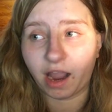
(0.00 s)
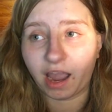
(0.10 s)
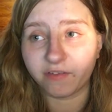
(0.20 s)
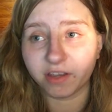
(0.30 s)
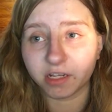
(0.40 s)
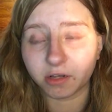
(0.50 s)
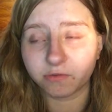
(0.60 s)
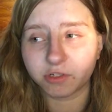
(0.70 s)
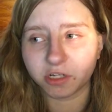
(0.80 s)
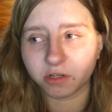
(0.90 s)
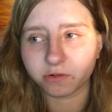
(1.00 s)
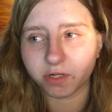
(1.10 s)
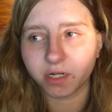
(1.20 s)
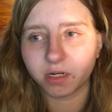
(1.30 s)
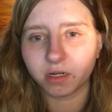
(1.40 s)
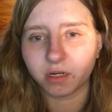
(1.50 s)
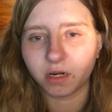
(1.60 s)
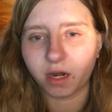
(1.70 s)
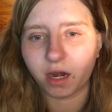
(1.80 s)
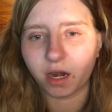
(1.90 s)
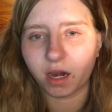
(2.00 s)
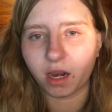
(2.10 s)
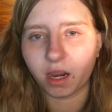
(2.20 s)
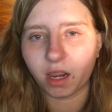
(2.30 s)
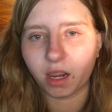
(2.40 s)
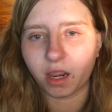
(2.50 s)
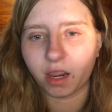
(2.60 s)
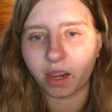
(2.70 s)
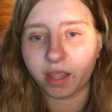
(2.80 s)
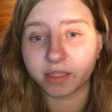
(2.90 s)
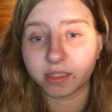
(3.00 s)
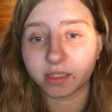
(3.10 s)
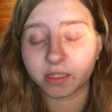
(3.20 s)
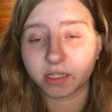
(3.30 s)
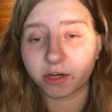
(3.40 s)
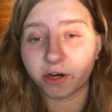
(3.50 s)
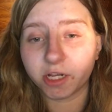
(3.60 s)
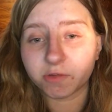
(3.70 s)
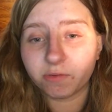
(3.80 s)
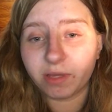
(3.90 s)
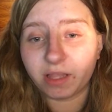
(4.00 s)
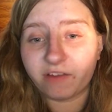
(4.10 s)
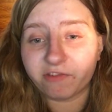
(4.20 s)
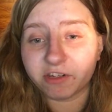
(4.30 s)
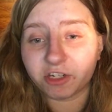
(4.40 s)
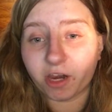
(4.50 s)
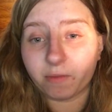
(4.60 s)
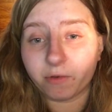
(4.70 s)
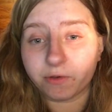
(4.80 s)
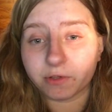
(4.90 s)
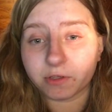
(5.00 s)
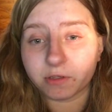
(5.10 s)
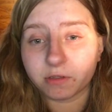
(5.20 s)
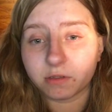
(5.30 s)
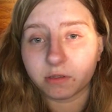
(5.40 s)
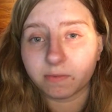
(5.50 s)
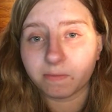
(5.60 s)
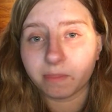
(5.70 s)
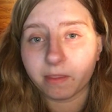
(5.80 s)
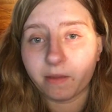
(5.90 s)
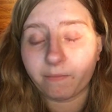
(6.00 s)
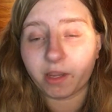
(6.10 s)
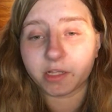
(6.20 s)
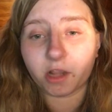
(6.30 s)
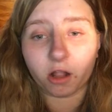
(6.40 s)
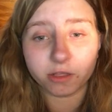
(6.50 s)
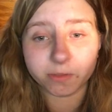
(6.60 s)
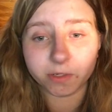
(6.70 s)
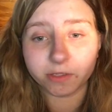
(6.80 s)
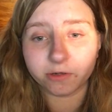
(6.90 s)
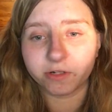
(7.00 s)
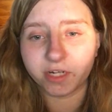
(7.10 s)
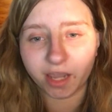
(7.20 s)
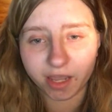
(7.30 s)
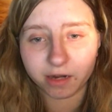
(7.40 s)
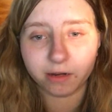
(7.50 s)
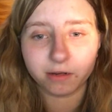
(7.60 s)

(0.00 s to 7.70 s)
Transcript: having his own children, and Sirius would be left in shambles because all his friends are dead